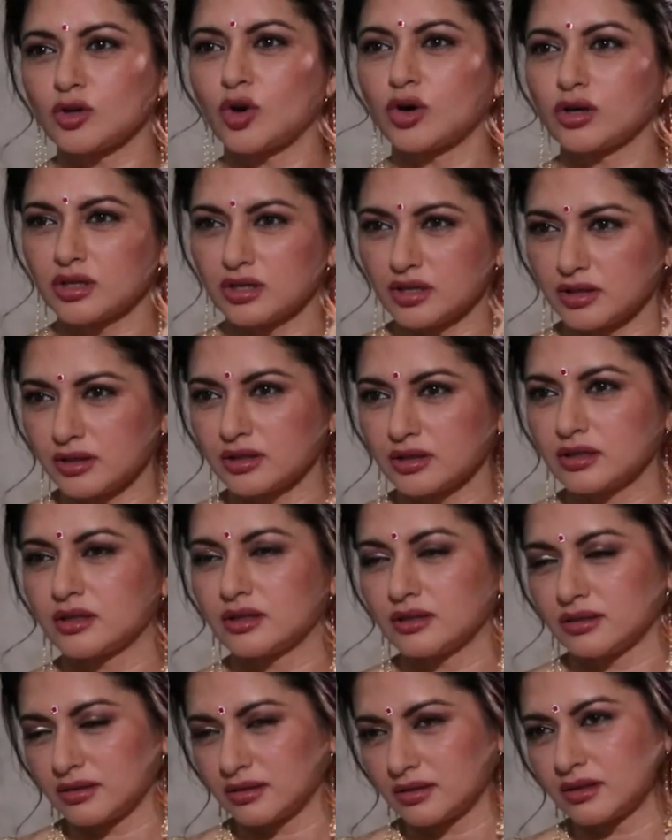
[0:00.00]
talk in
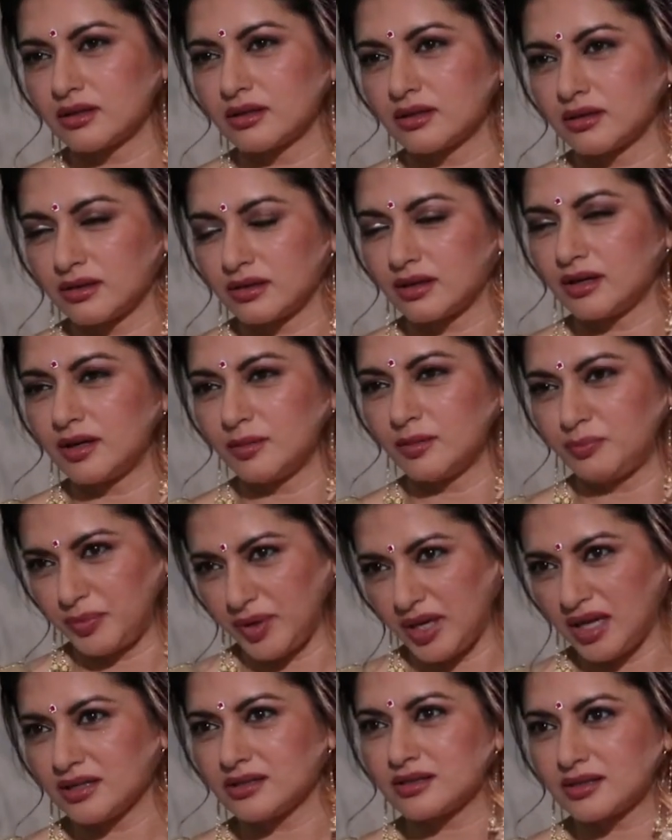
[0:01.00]
a
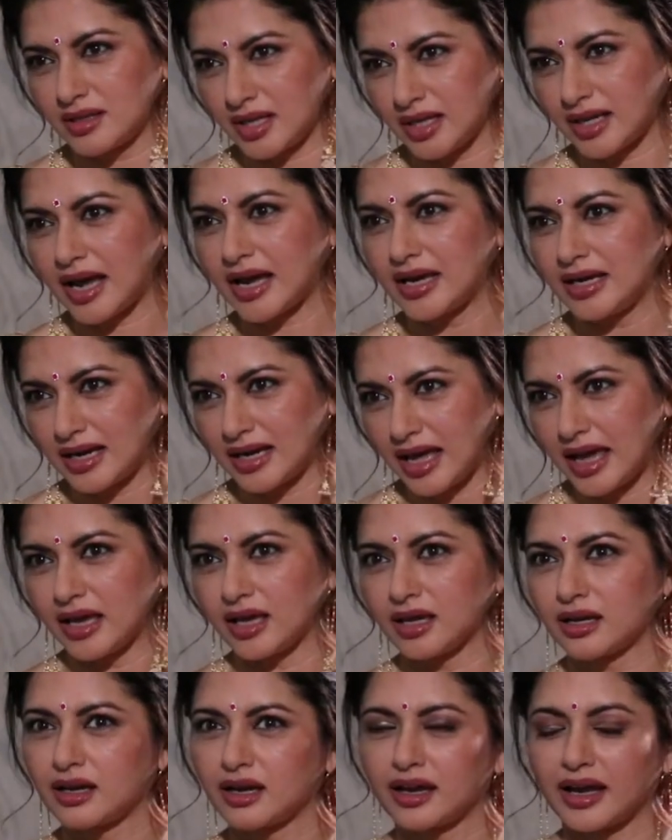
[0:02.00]
pace that I
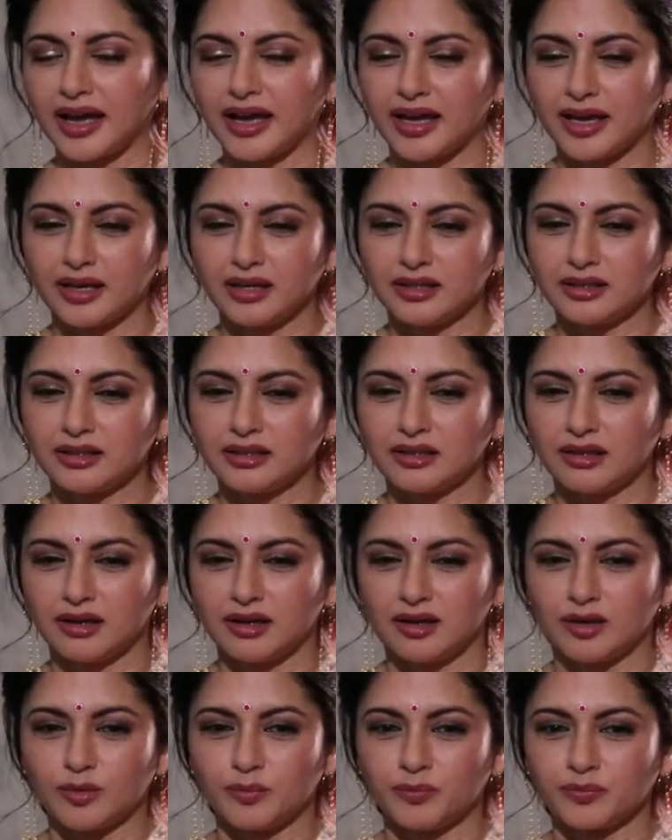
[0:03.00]
like.
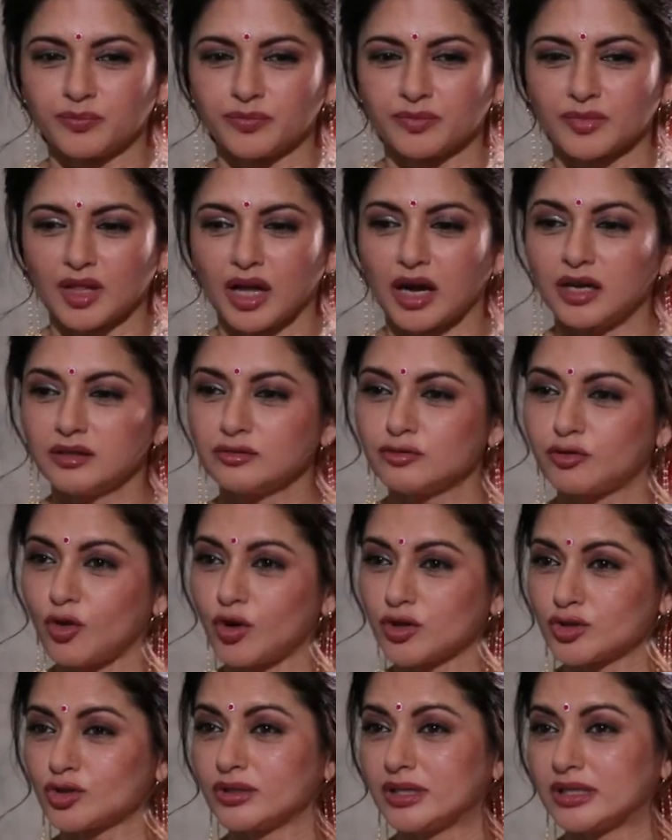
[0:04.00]
And
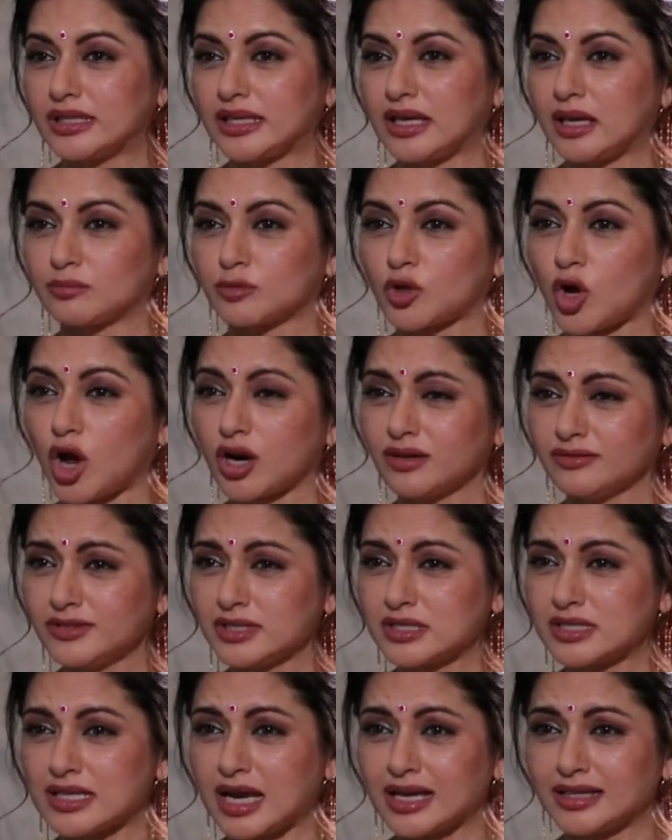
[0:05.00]
unfortunately, I'm
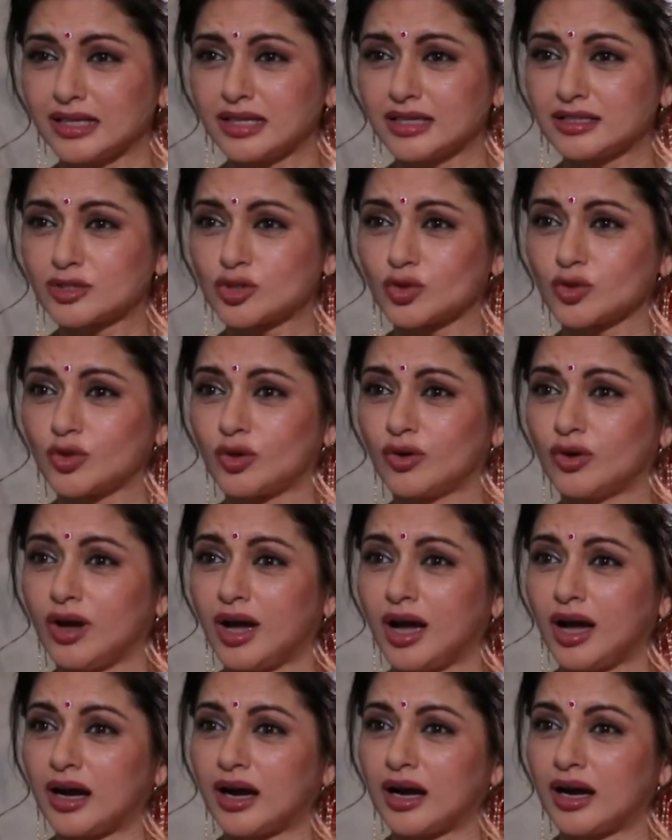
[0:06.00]
convent studied, so
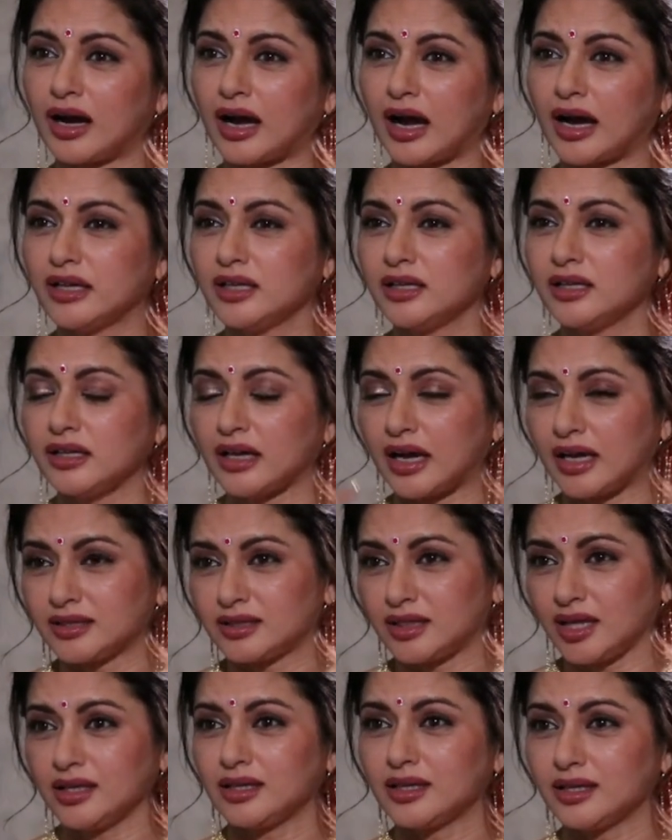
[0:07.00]
I
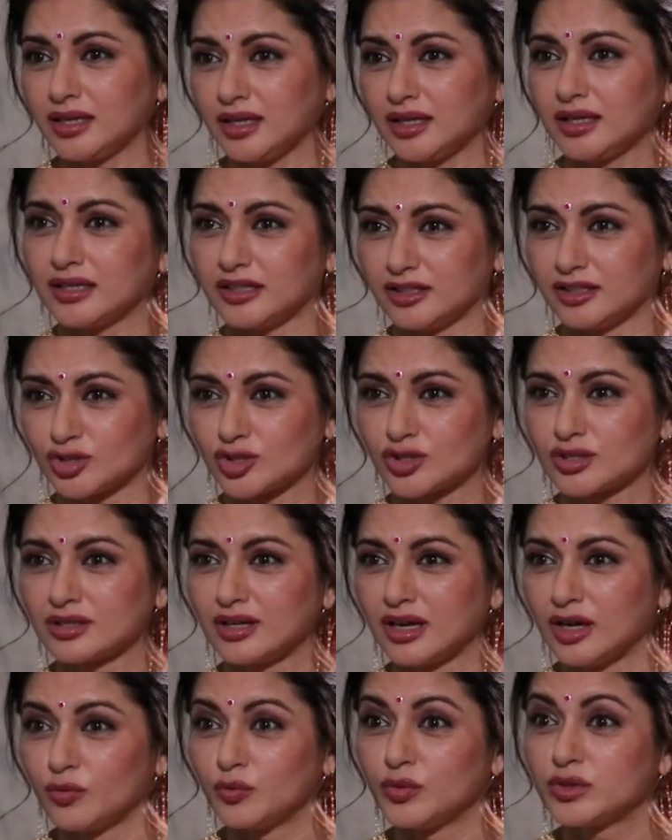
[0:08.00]
think in English,
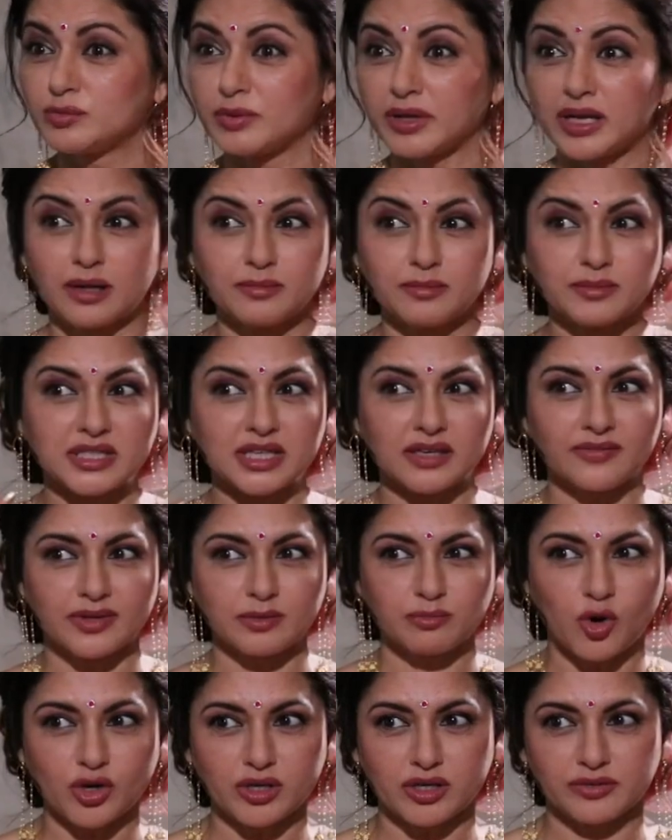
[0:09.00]
which becomes even
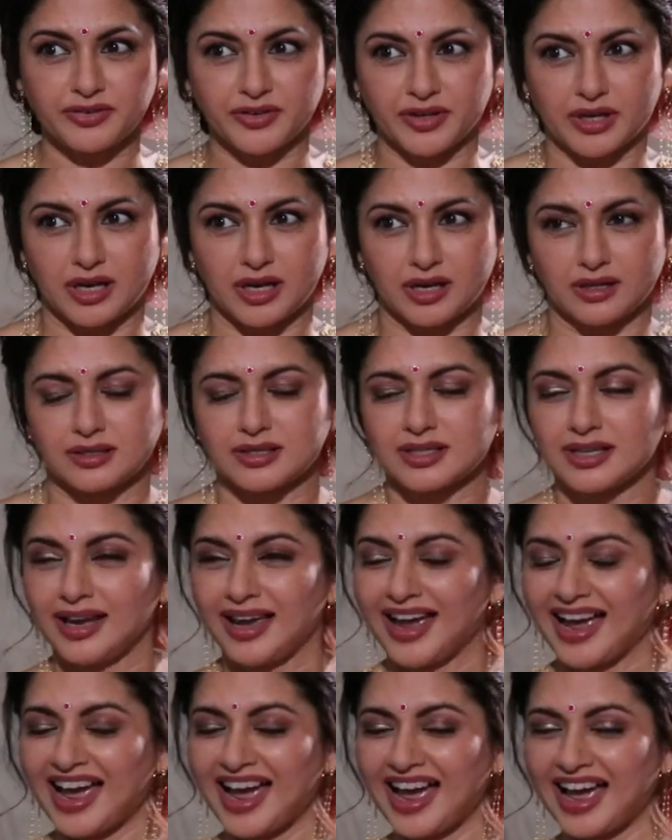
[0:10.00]
more difficult.
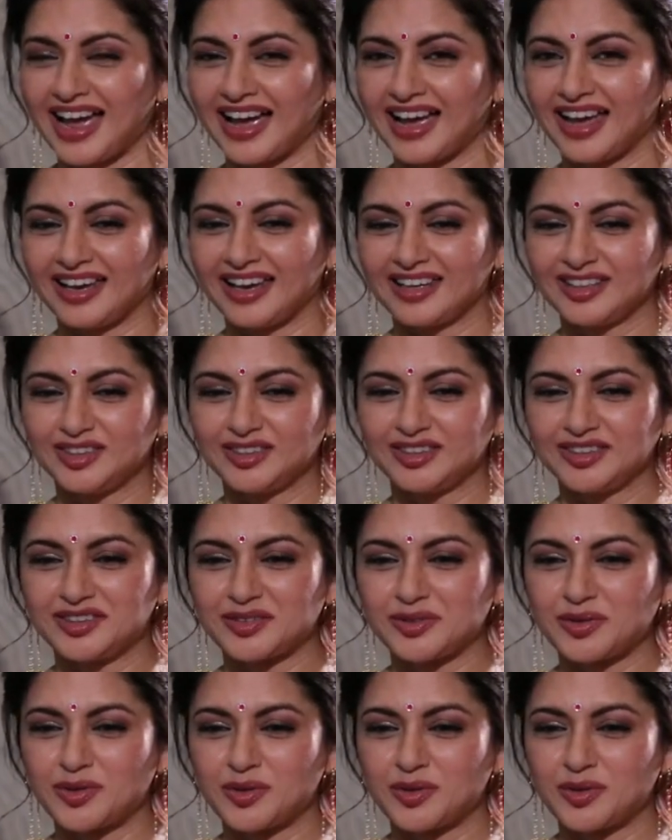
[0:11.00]
And